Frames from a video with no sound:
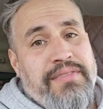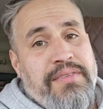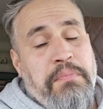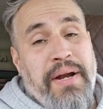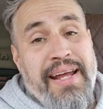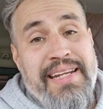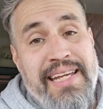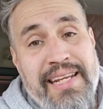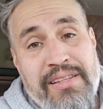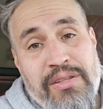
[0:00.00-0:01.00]
But I
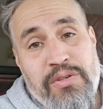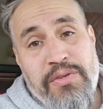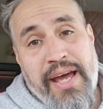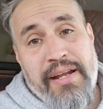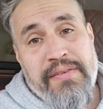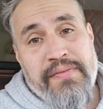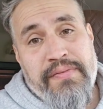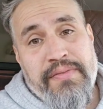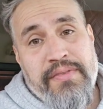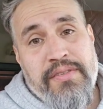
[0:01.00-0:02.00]
needed to do that
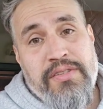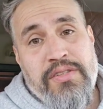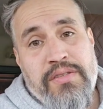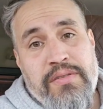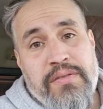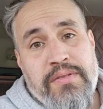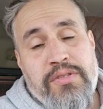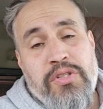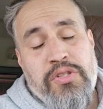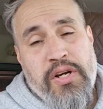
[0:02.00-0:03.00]

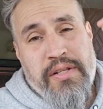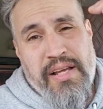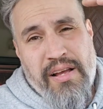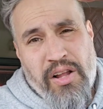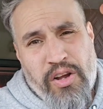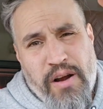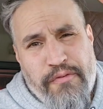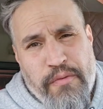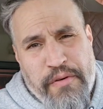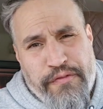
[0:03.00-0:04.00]
to turn the alarm
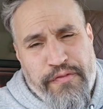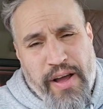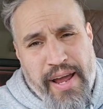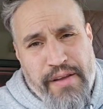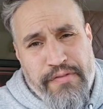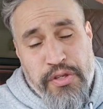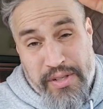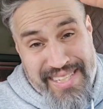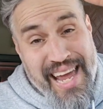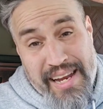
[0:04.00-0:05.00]
from a 5 to a
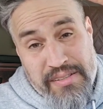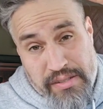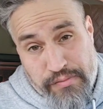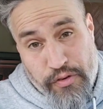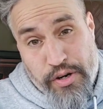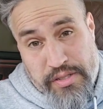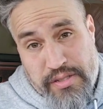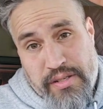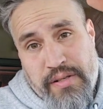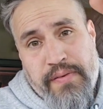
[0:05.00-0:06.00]
10 first,
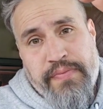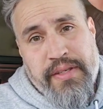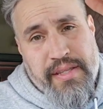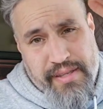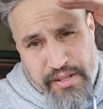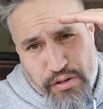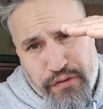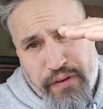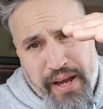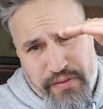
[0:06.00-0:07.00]
then to a
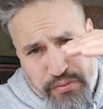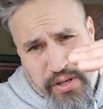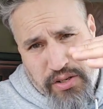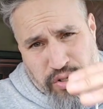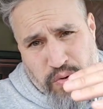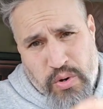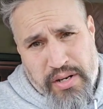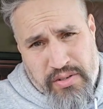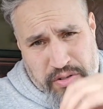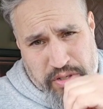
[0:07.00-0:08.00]
5, 3, 2, 1,
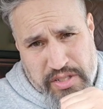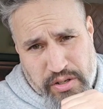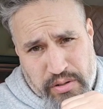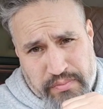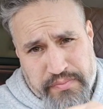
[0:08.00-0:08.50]
then it was 0.